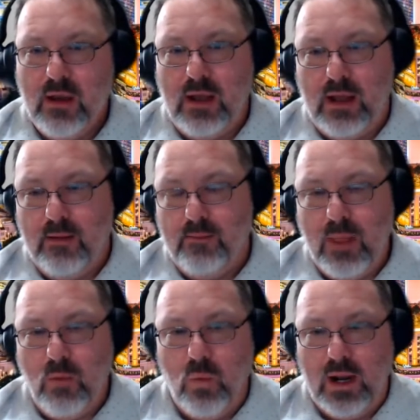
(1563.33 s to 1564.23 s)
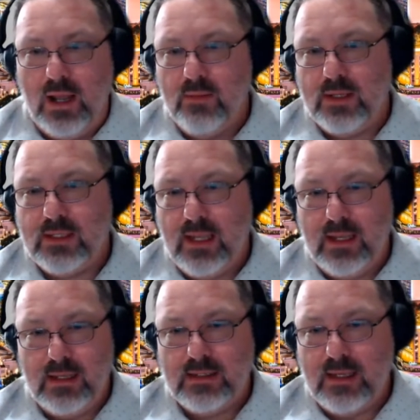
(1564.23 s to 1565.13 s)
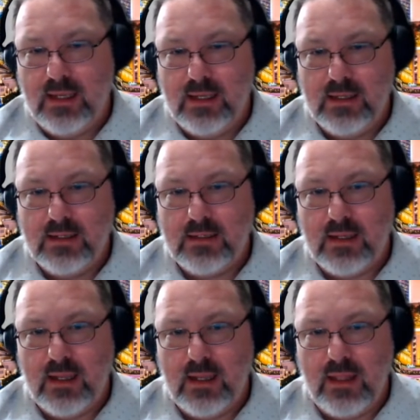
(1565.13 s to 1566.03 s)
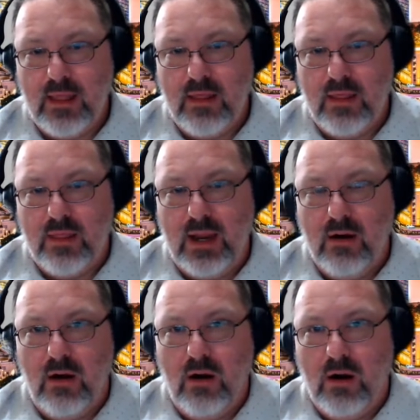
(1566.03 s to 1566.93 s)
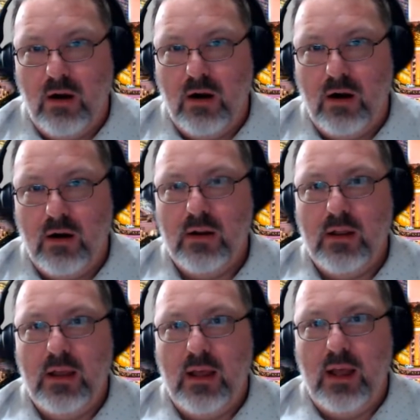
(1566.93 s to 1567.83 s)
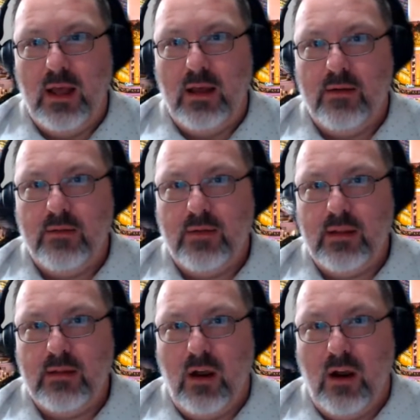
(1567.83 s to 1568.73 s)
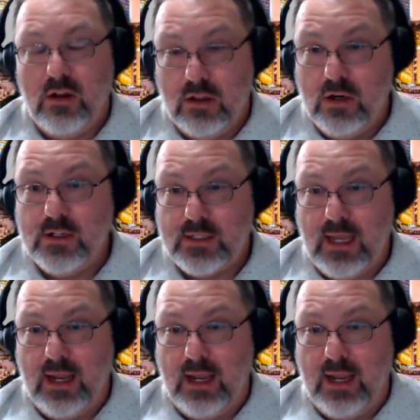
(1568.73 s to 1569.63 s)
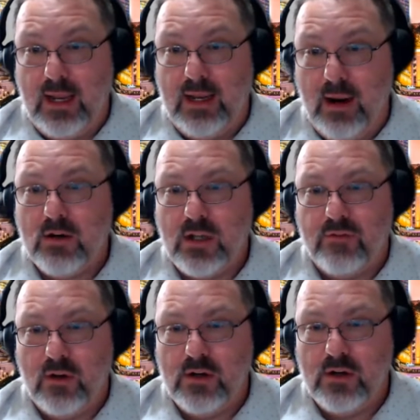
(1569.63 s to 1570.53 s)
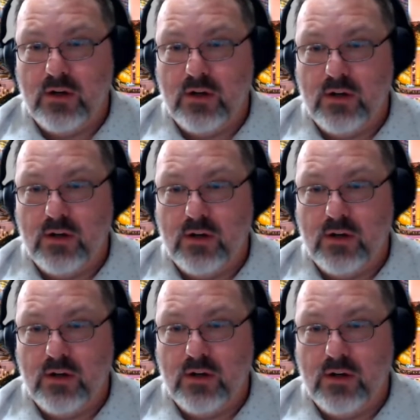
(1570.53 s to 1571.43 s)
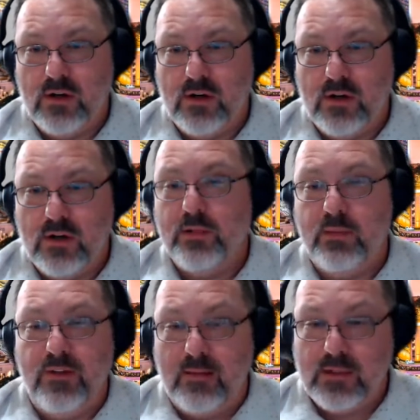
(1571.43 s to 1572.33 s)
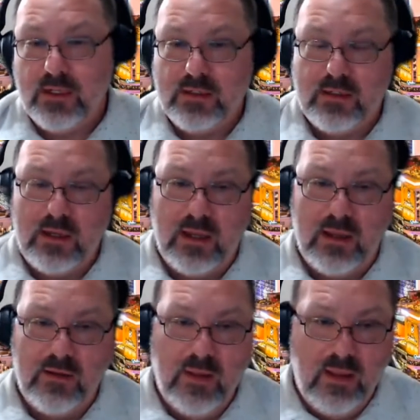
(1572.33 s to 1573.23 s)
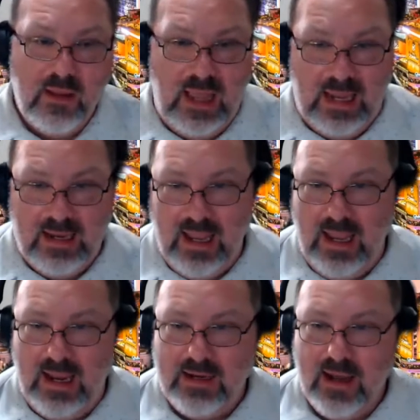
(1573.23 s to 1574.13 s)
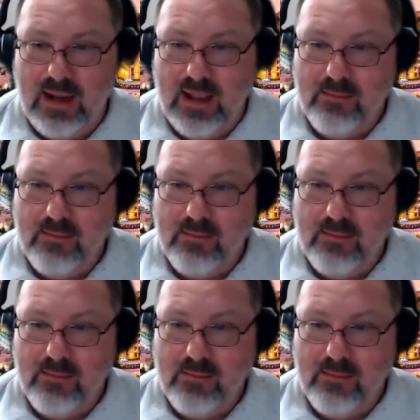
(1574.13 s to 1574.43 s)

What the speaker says: What I would say is there are our Learn site, our Microsoft Learn has been completely revamped. It's aka.ms/learn.